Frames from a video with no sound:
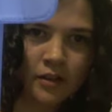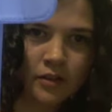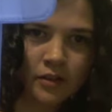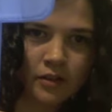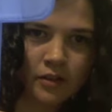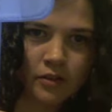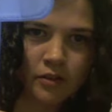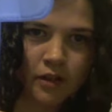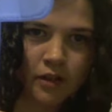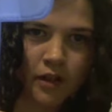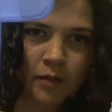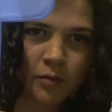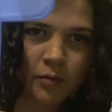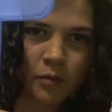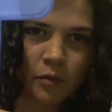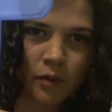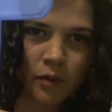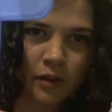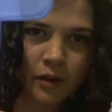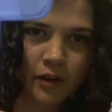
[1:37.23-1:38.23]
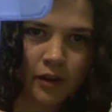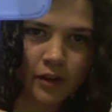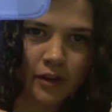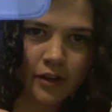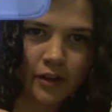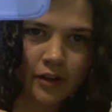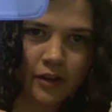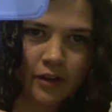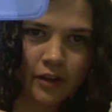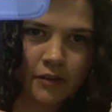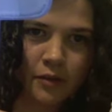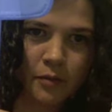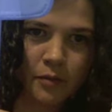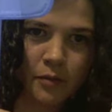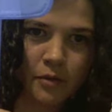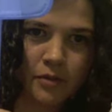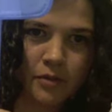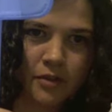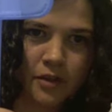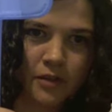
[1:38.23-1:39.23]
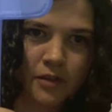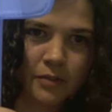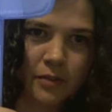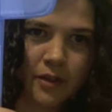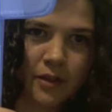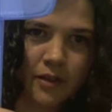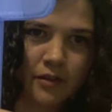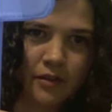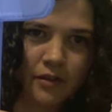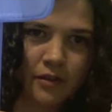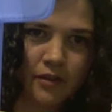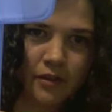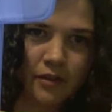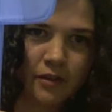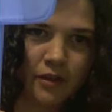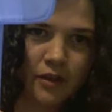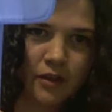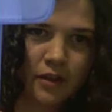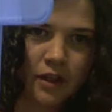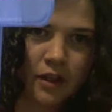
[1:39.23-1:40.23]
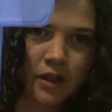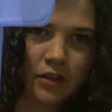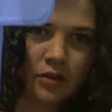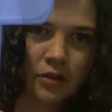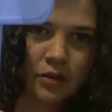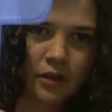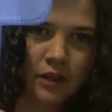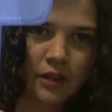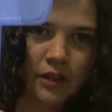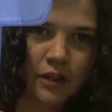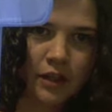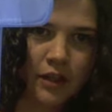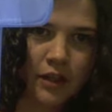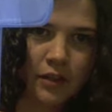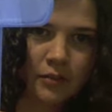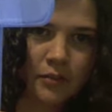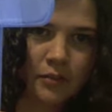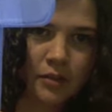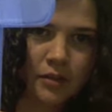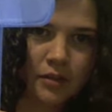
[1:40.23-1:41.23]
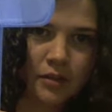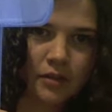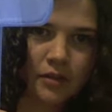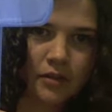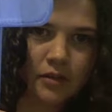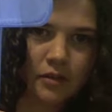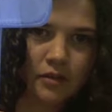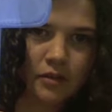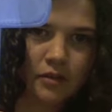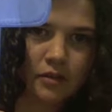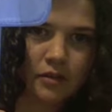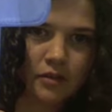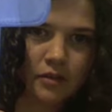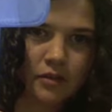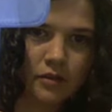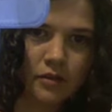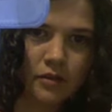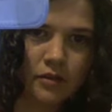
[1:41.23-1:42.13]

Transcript: to look up a word, you have to push this button 20 times. And